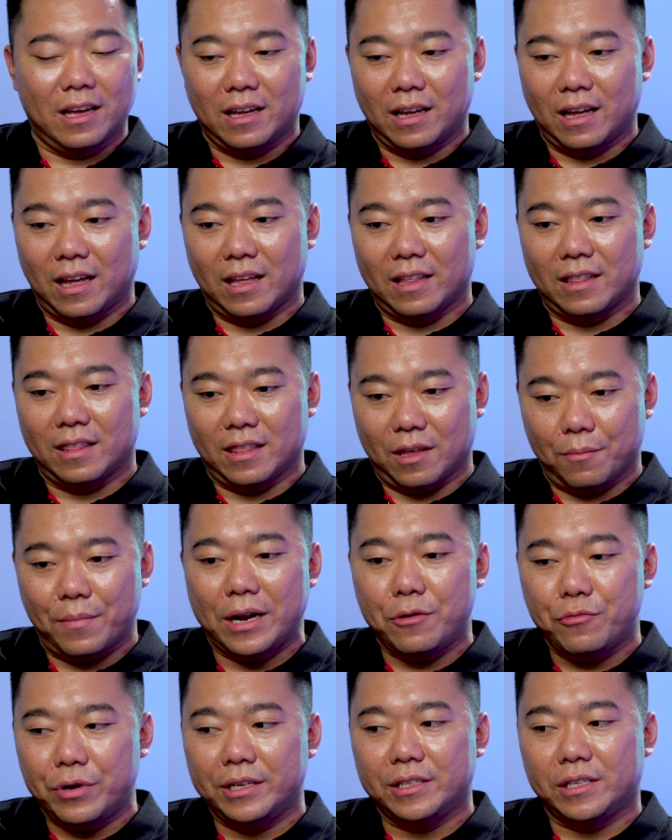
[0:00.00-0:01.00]
And the
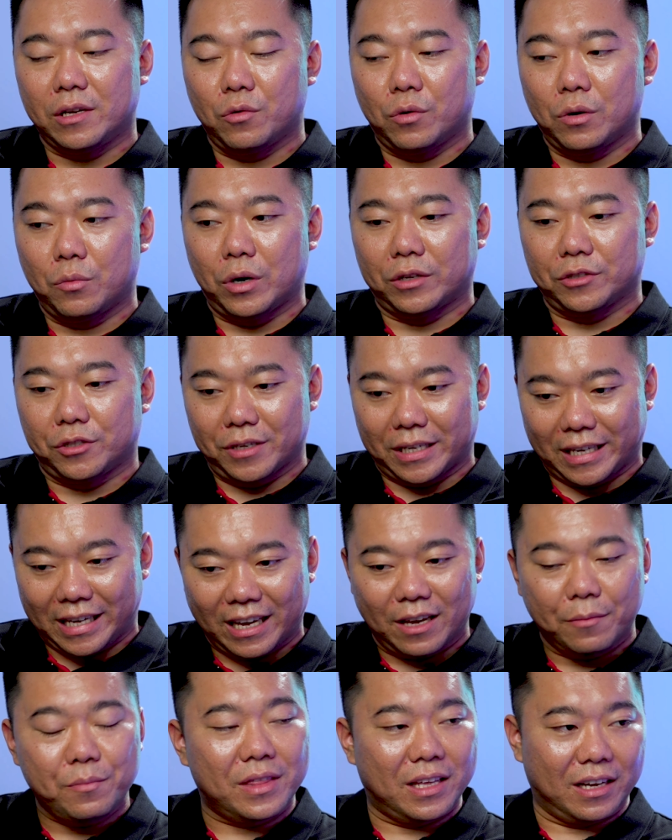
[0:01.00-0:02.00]
main reason we want to
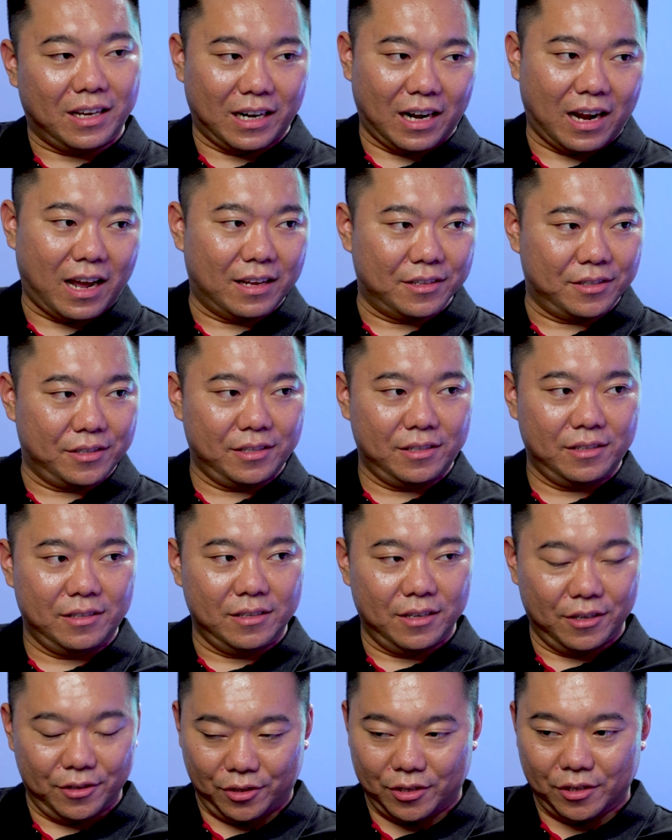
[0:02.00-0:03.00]
keep the glass
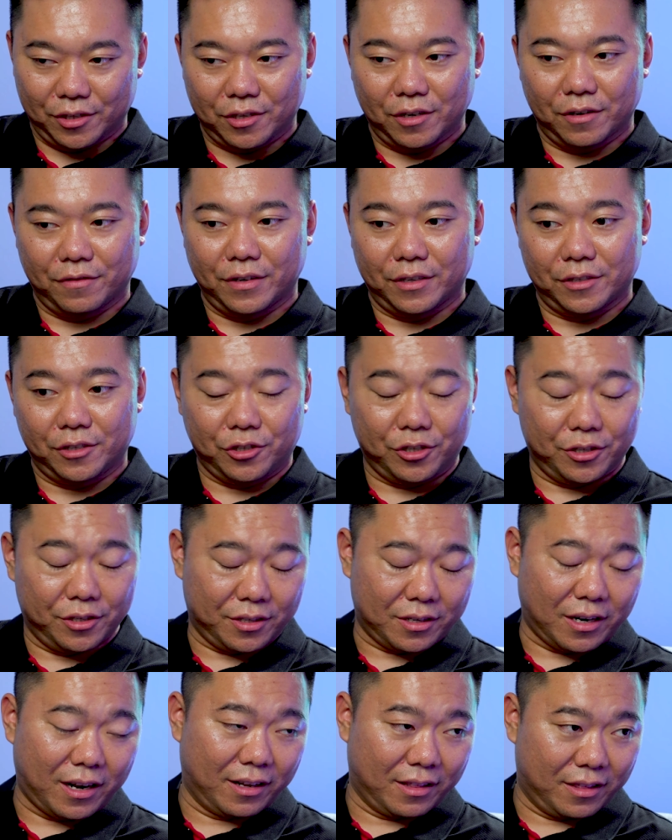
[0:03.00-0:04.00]
as the surface,
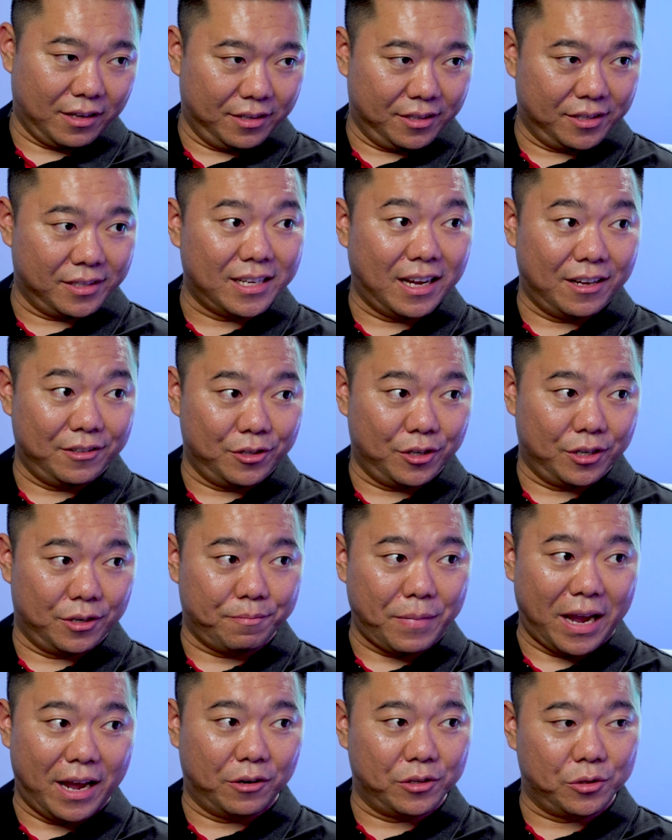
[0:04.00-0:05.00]
just like the standard
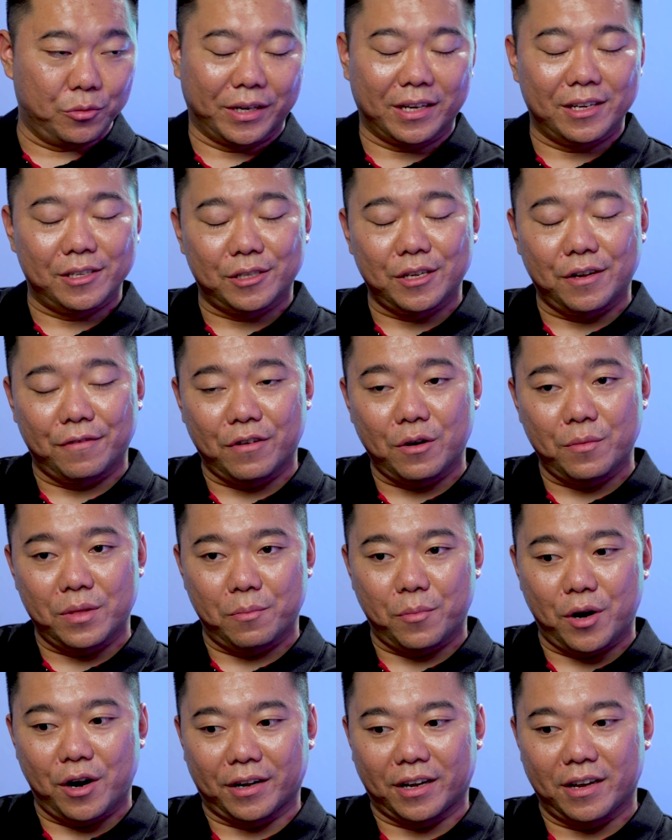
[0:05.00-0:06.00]
panels we can see from the
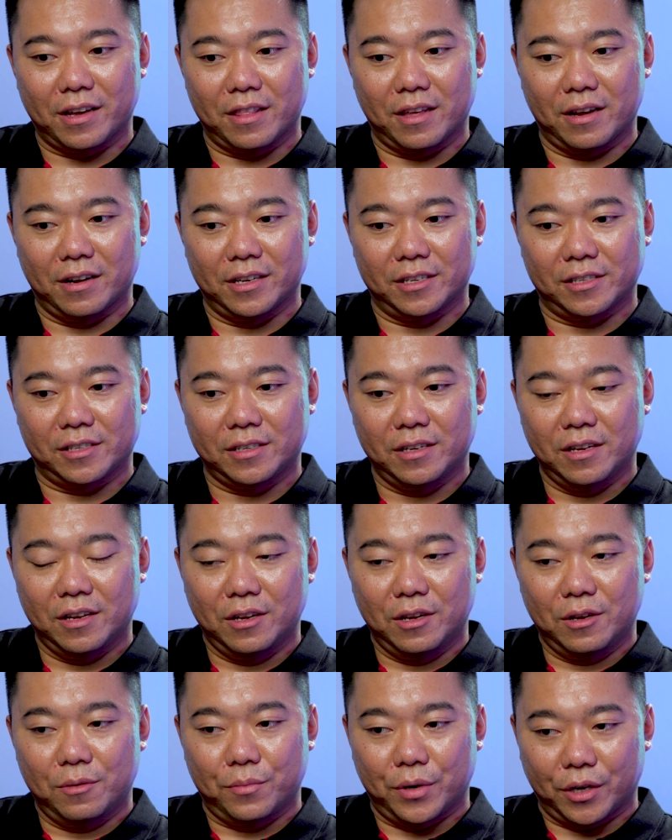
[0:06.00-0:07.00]
market, there is
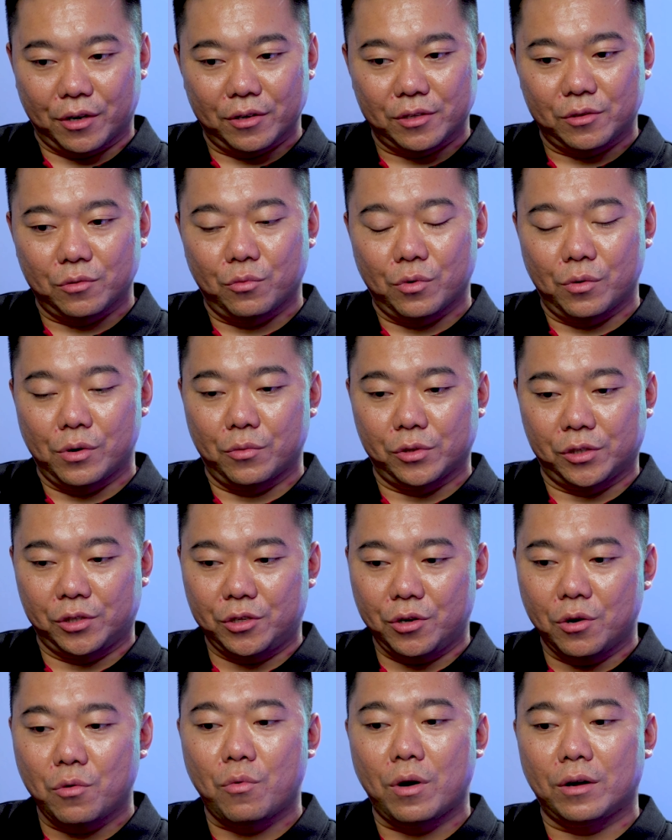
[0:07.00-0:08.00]
because we
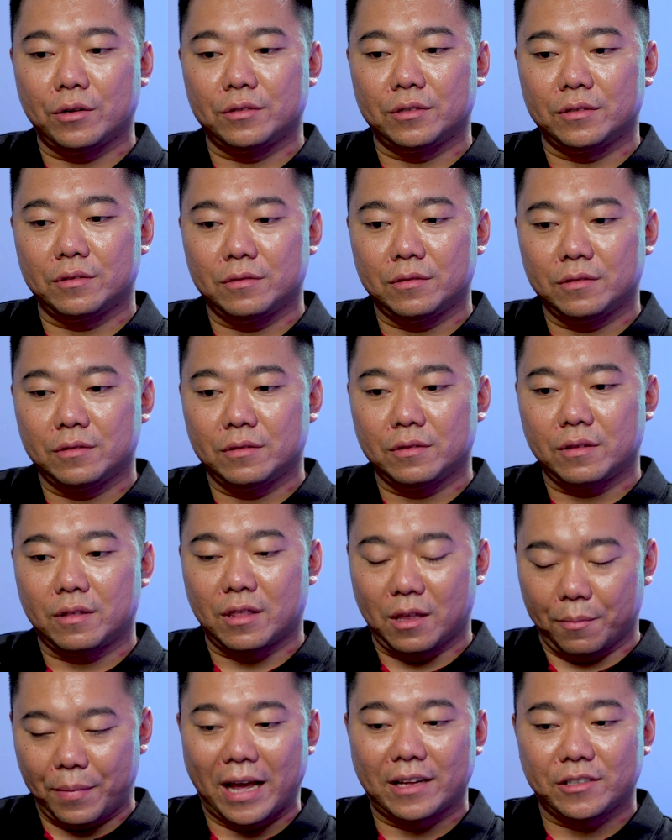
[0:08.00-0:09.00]
still want
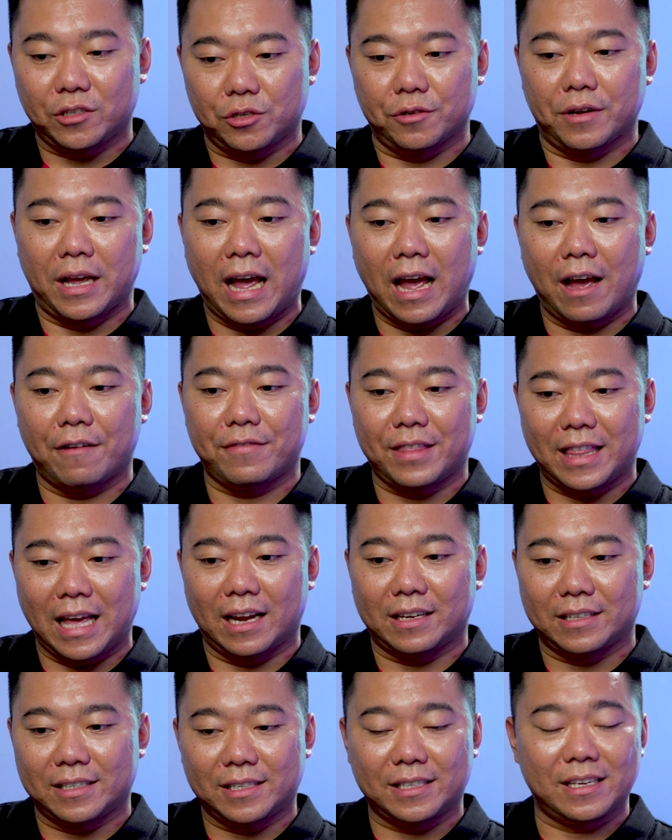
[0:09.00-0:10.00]
the panels to have
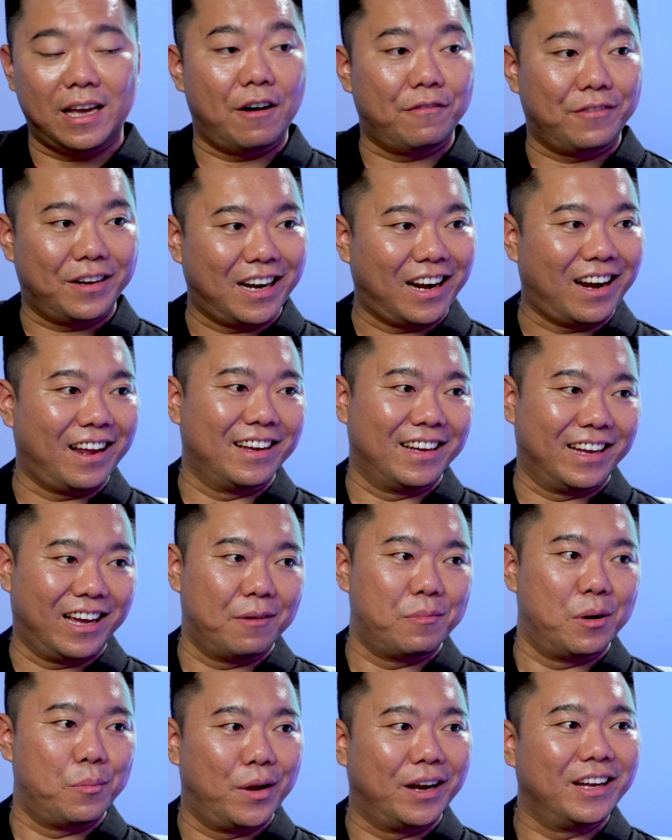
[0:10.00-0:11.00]
that self-clean
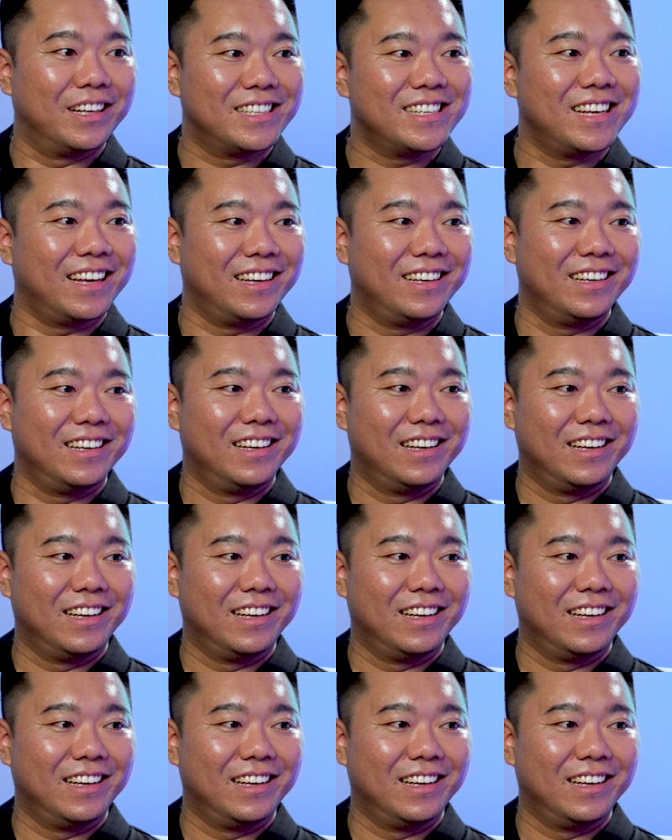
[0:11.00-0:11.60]
capability.